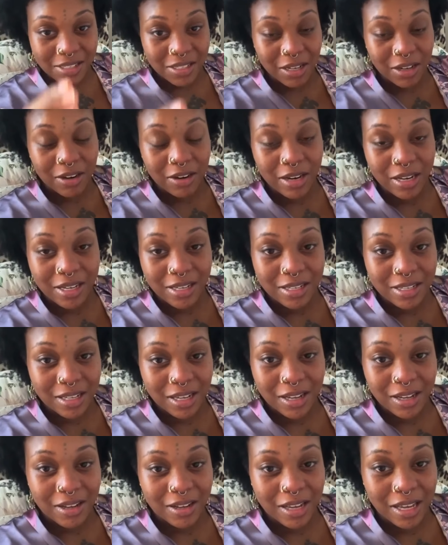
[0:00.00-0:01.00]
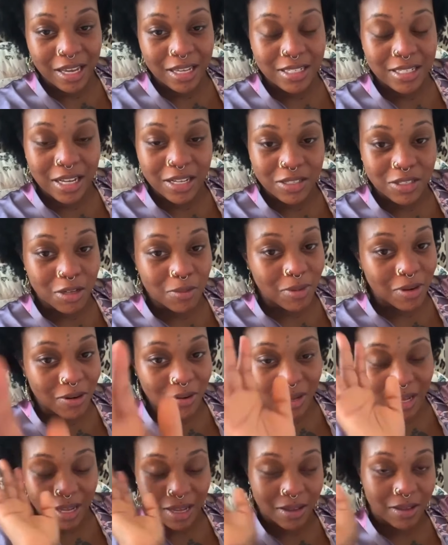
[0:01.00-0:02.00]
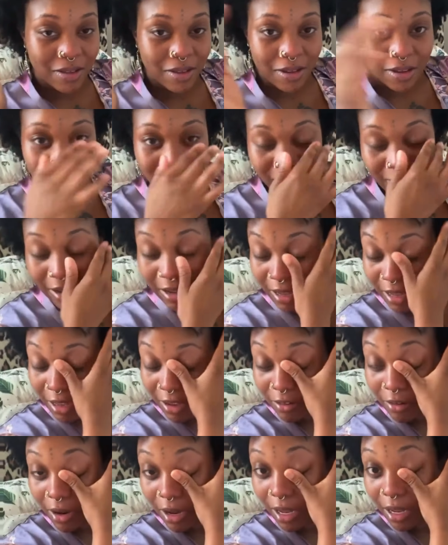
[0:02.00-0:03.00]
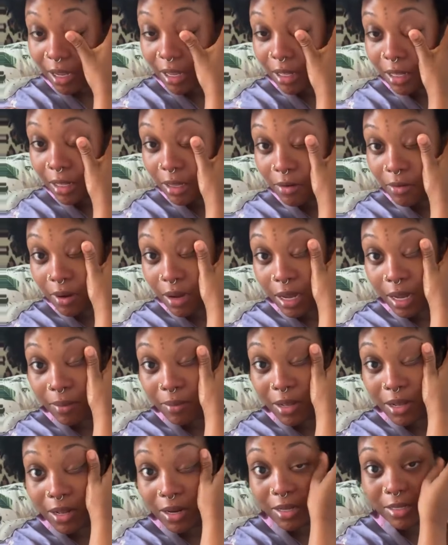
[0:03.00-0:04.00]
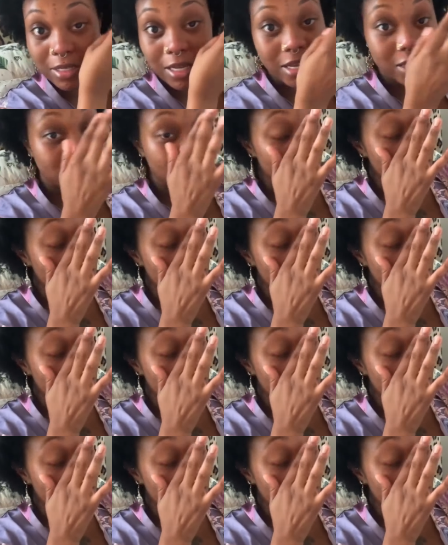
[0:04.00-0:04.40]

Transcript: Sorry. Okay, it's not stupid. Okay all right, you're right, you're right. I'm not gonna say